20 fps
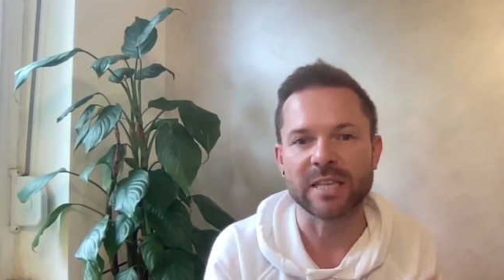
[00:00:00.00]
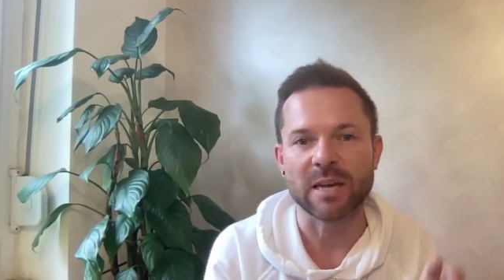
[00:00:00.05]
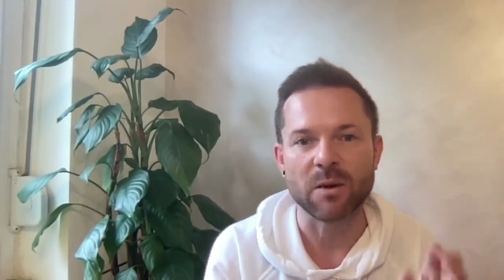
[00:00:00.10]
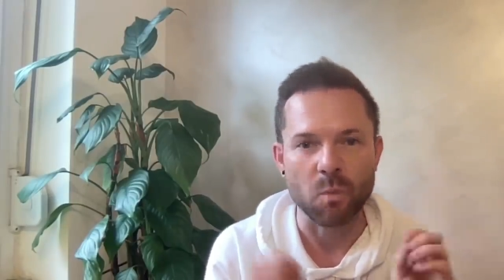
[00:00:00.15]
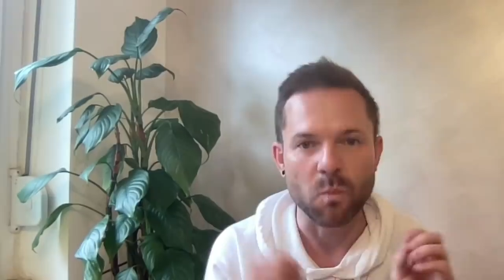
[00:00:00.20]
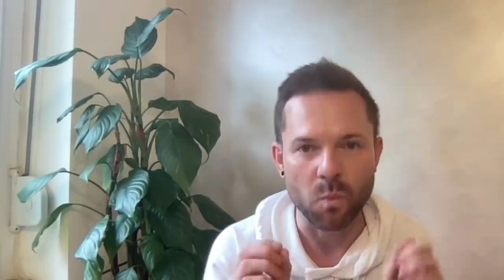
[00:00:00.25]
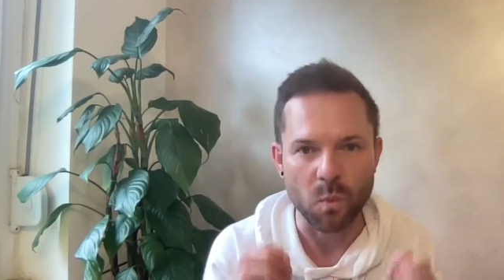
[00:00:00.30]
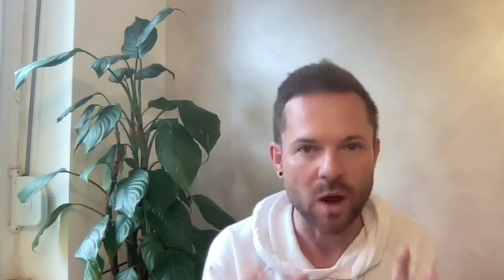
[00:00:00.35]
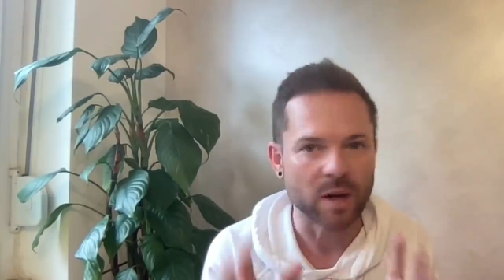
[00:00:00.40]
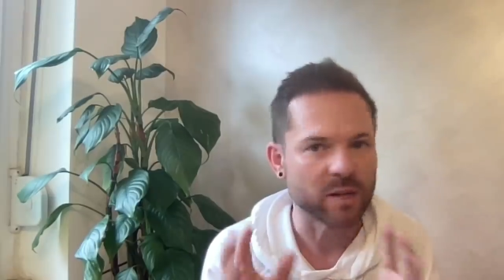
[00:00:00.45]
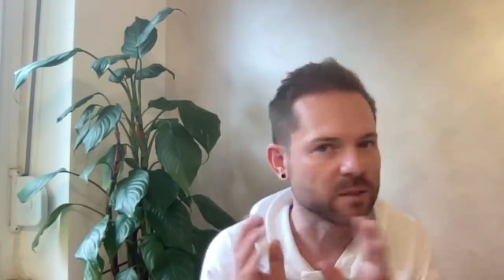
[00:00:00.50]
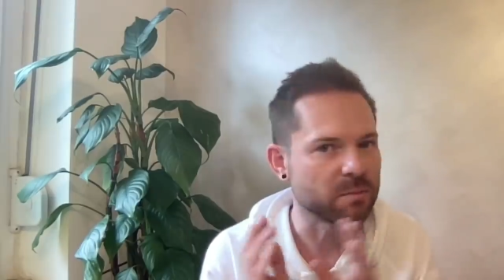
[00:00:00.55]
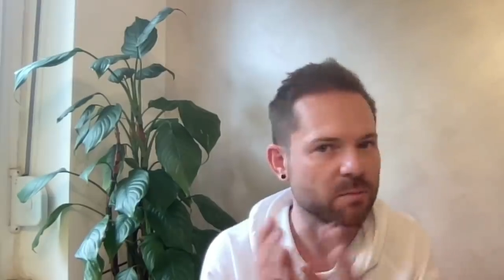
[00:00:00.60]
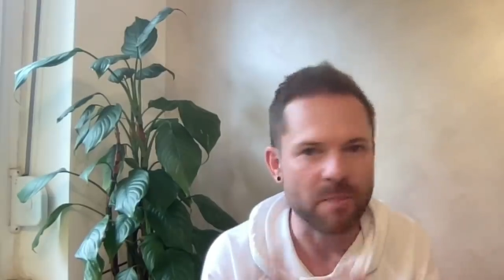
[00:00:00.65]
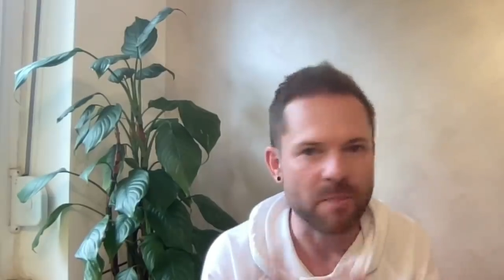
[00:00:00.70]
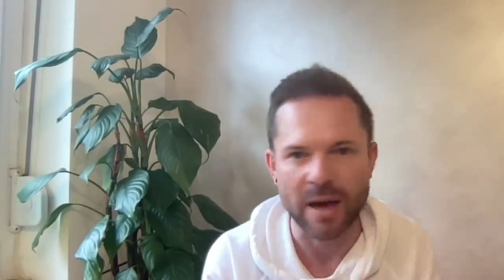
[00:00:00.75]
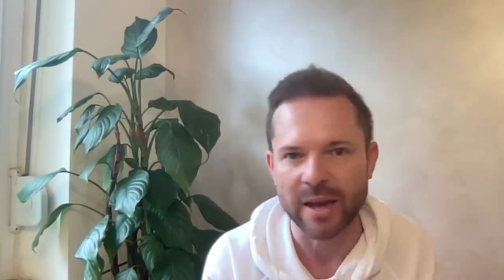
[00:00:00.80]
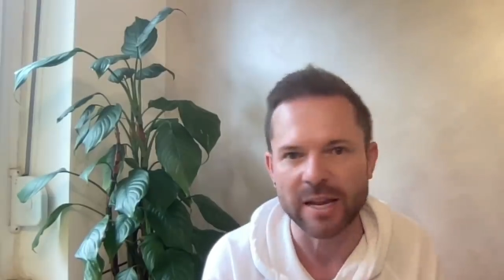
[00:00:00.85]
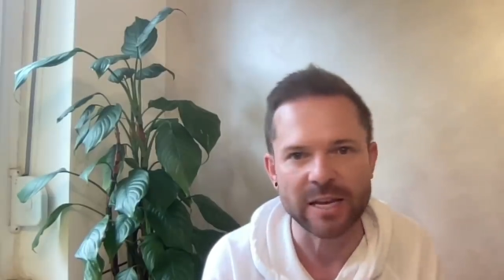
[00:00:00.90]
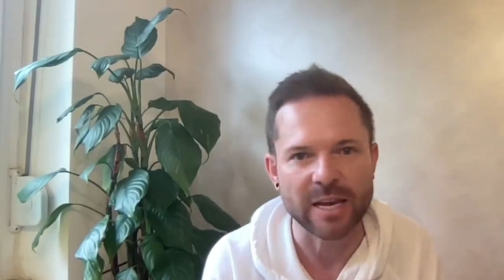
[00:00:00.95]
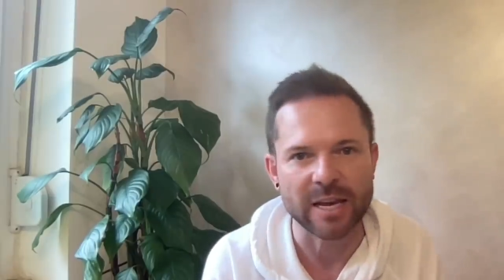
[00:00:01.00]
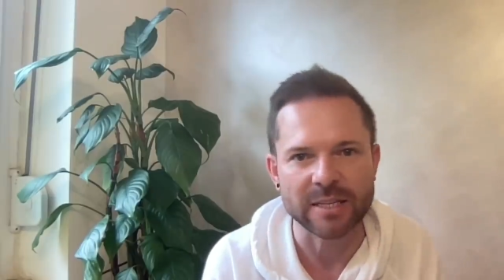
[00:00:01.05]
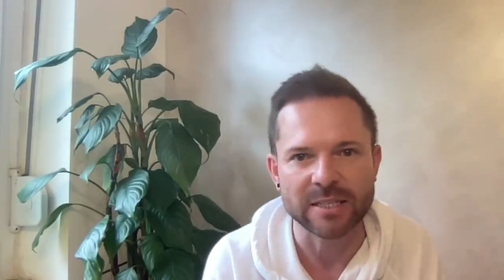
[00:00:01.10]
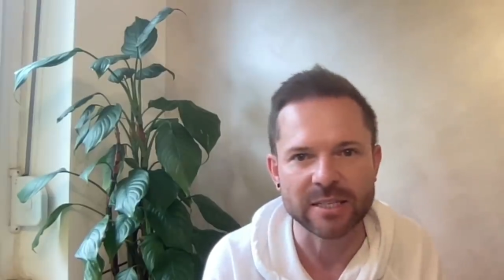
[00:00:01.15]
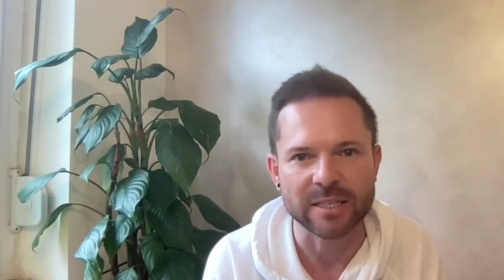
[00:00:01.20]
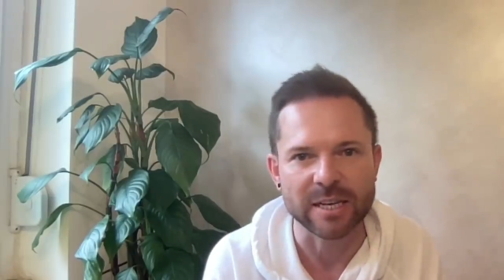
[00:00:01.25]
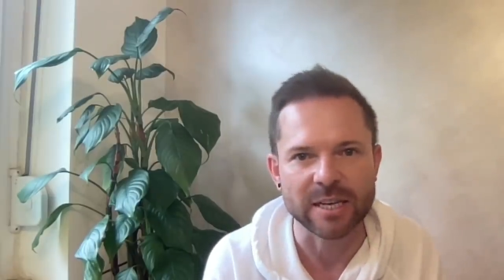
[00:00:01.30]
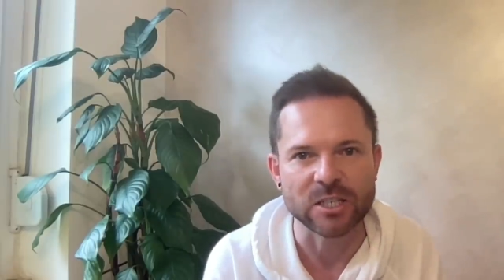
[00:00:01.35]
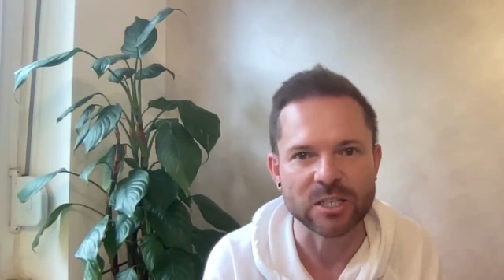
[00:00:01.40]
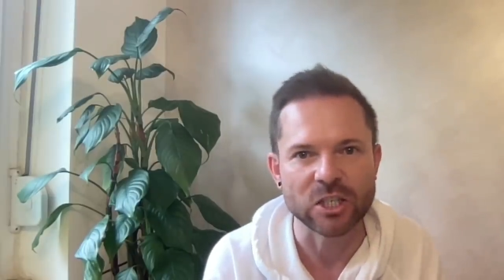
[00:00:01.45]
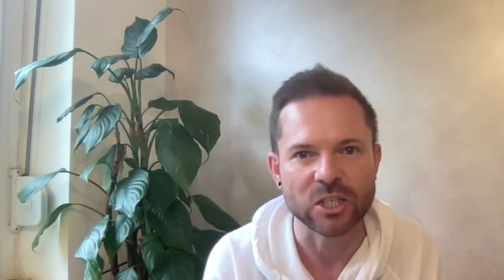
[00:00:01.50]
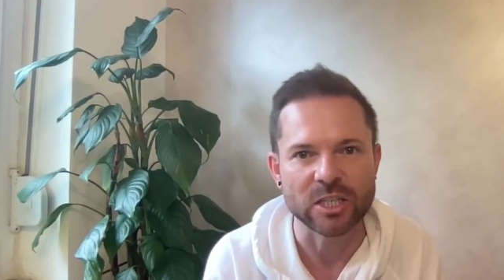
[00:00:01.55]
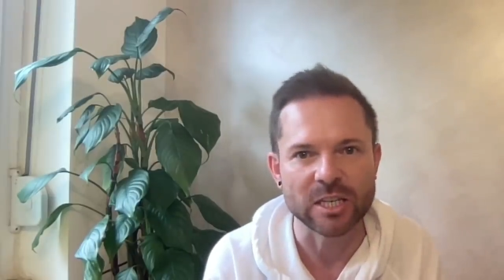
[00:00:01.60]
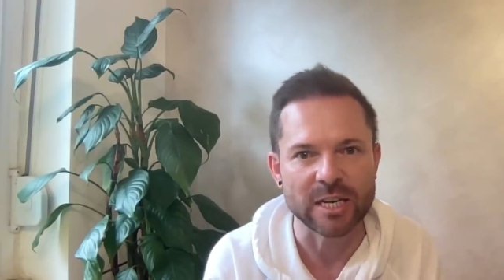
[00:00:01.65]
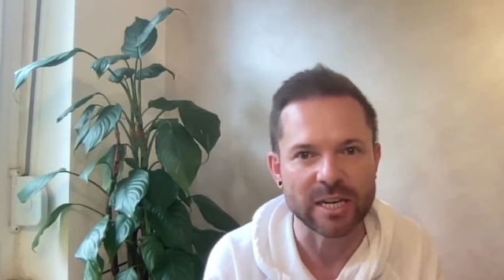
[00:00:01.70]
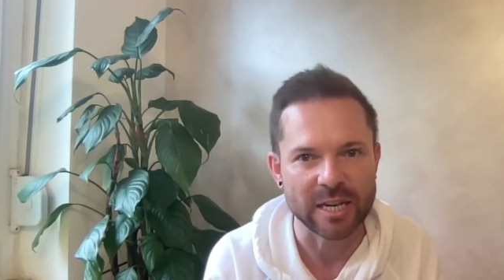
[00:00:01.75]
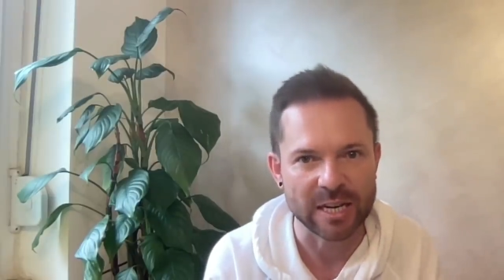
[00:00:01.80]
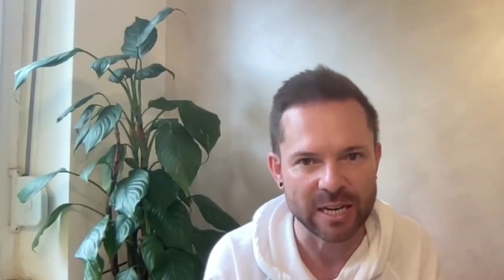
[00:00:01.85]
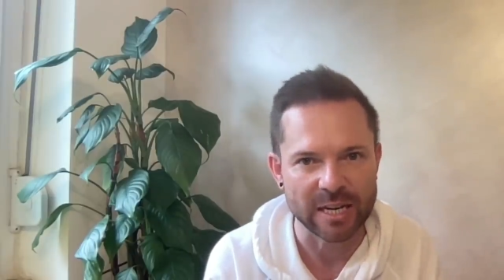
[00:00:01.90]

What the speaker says: It was better yesterday. She